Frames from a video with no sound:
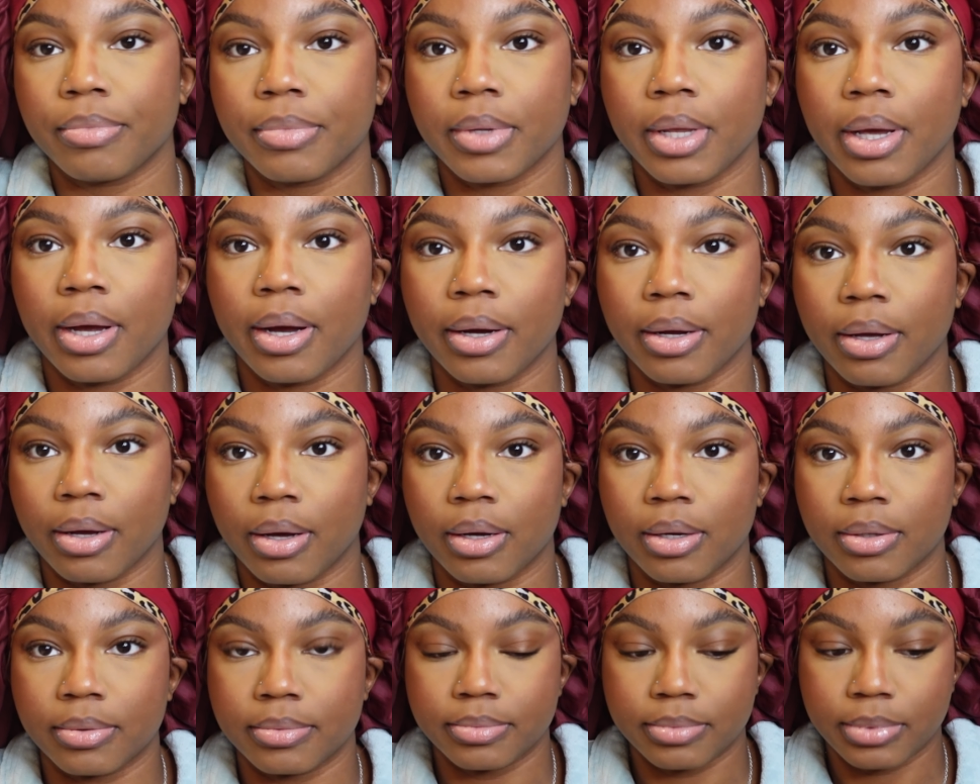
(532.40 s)
Alright,
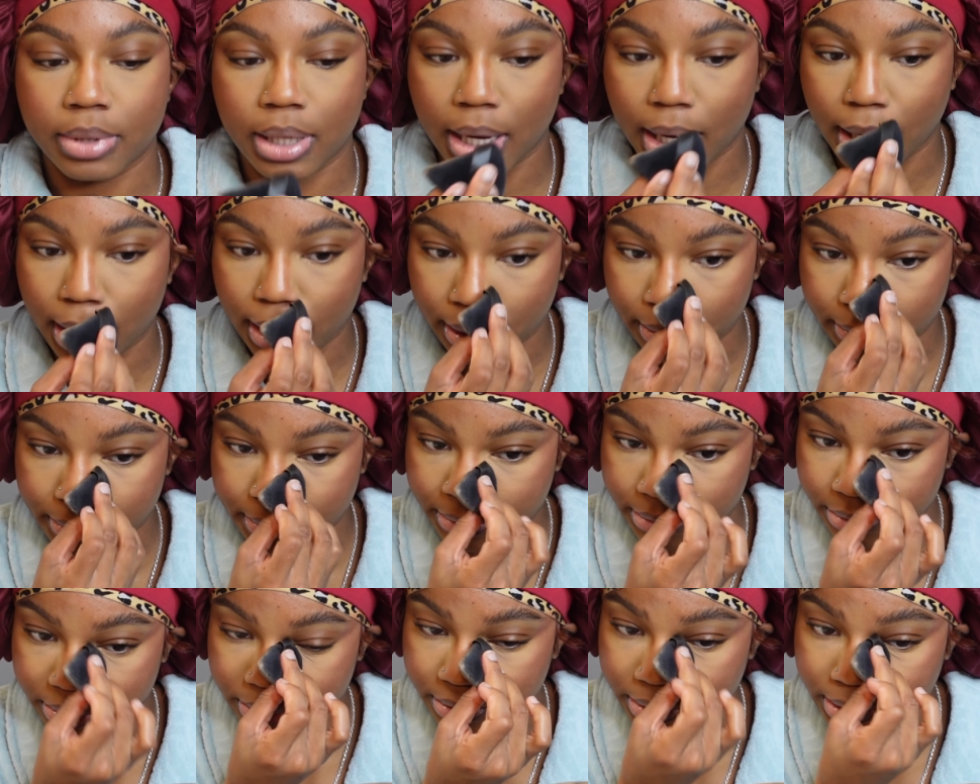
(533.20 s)
y'all, I am
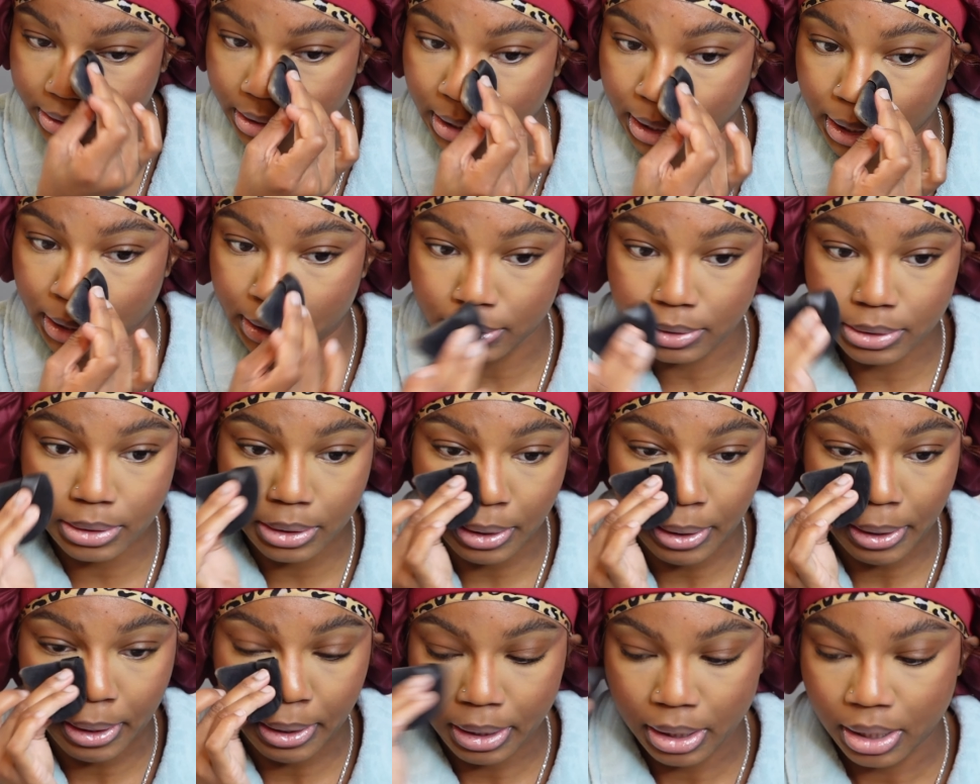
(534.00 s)

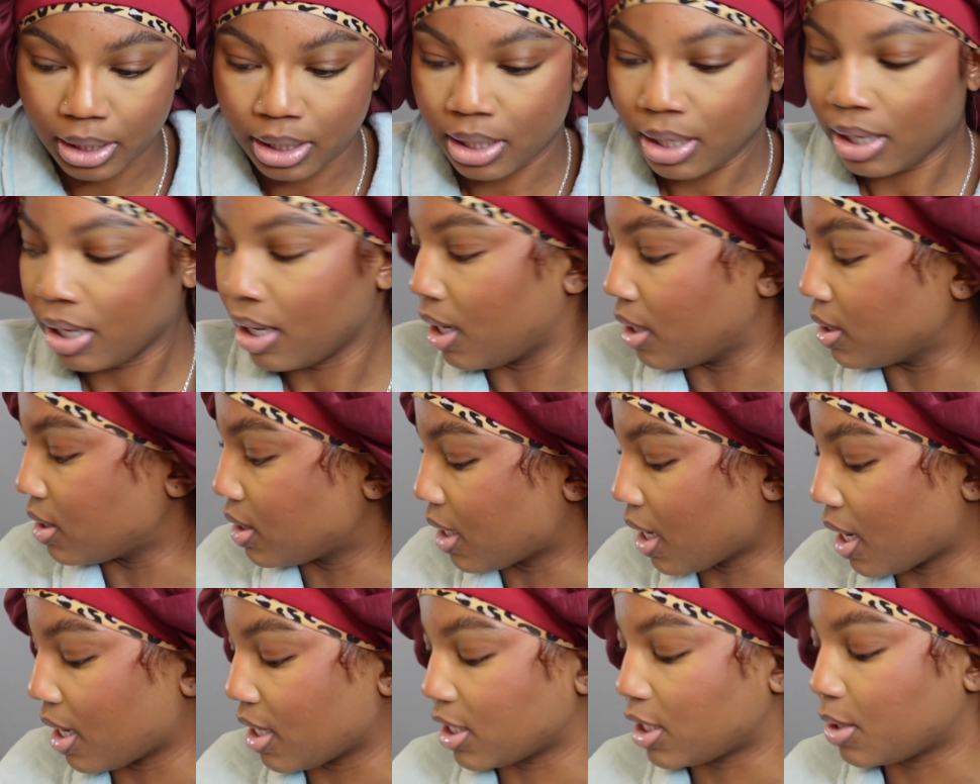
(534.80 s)
done. Just
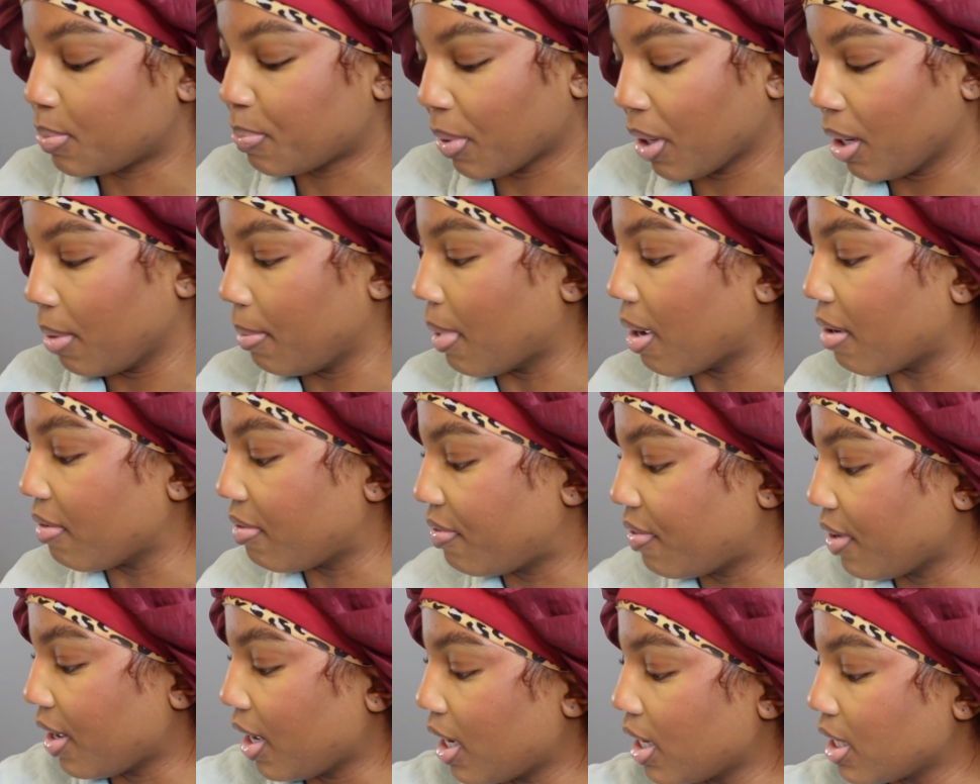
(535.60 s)
gotta spray my
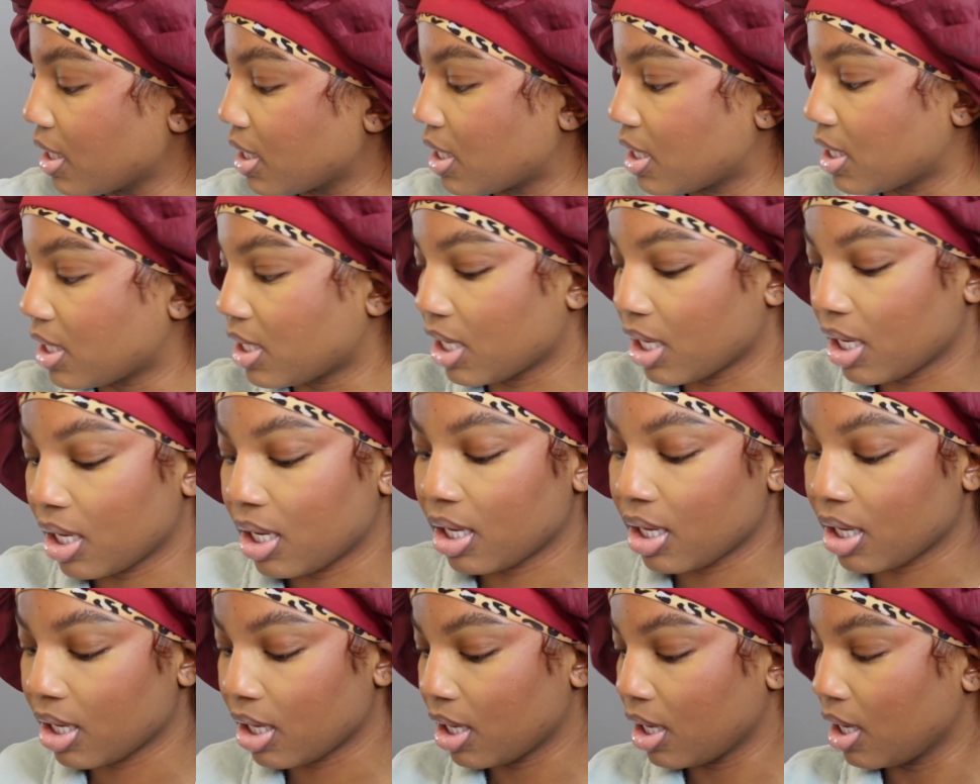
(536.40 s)
face,
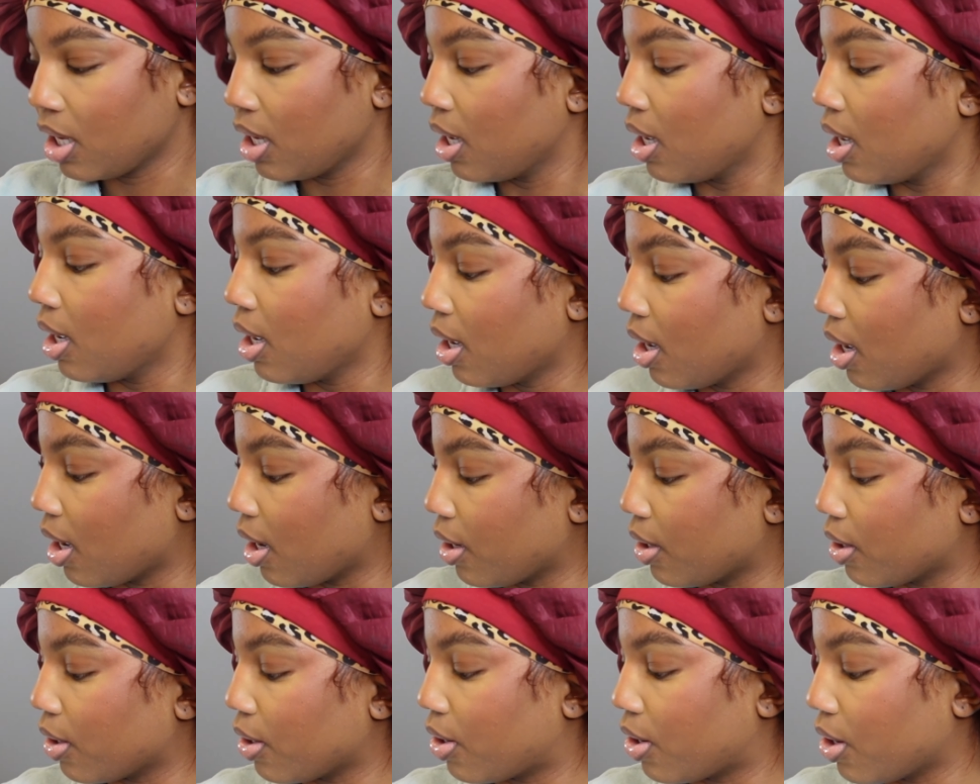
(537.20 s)

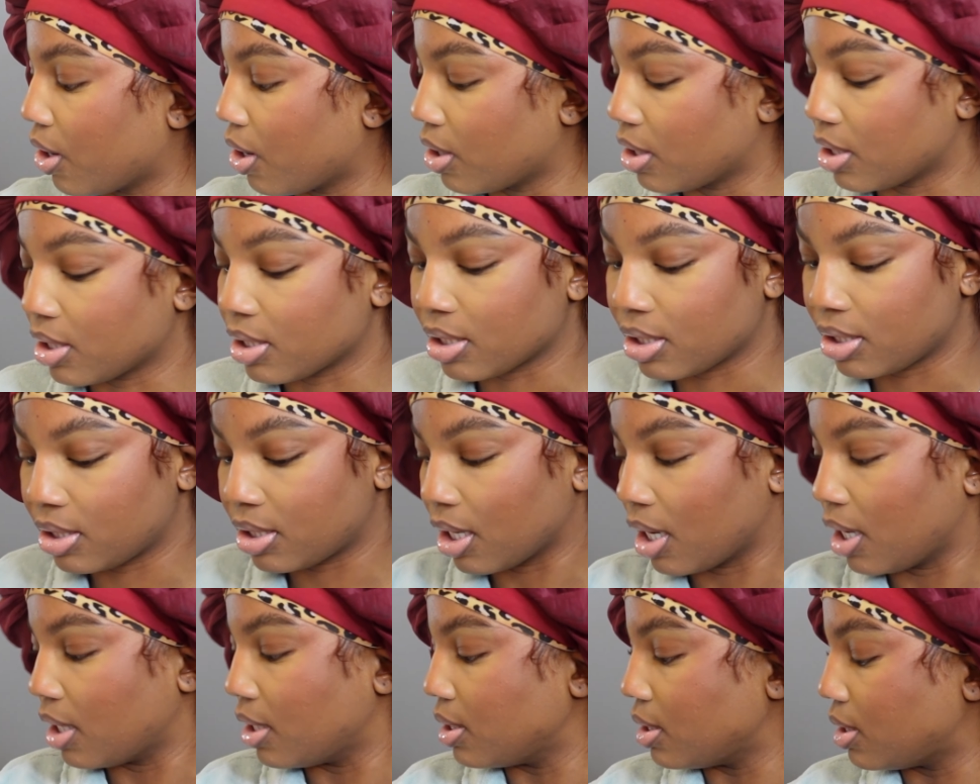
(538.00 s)
and your girl is
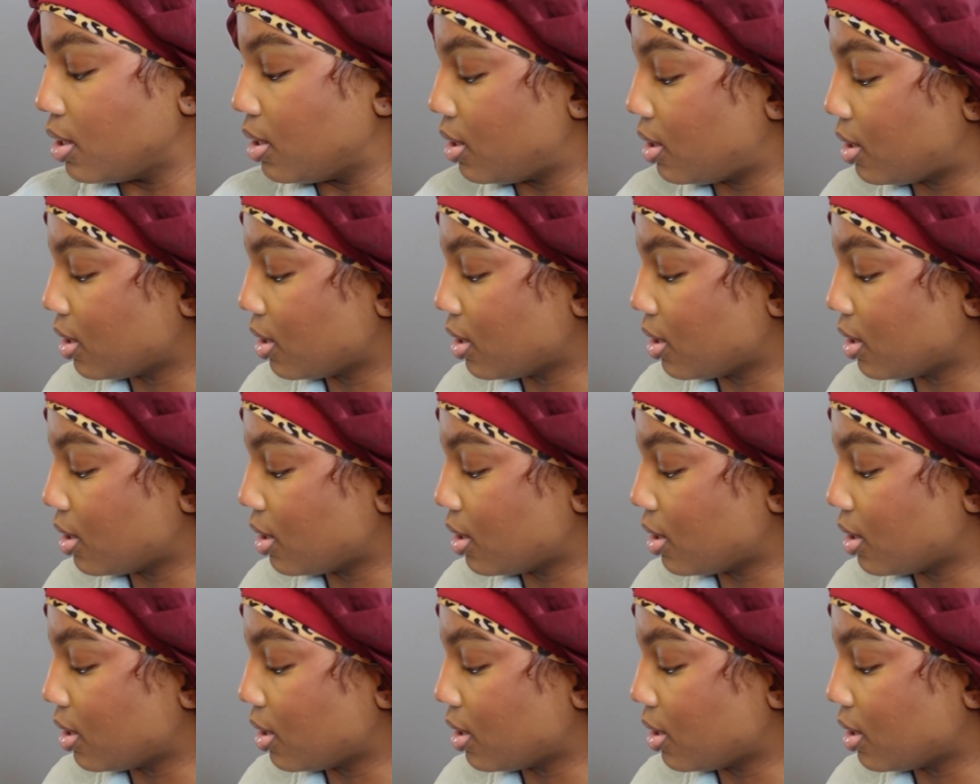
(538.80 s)
done.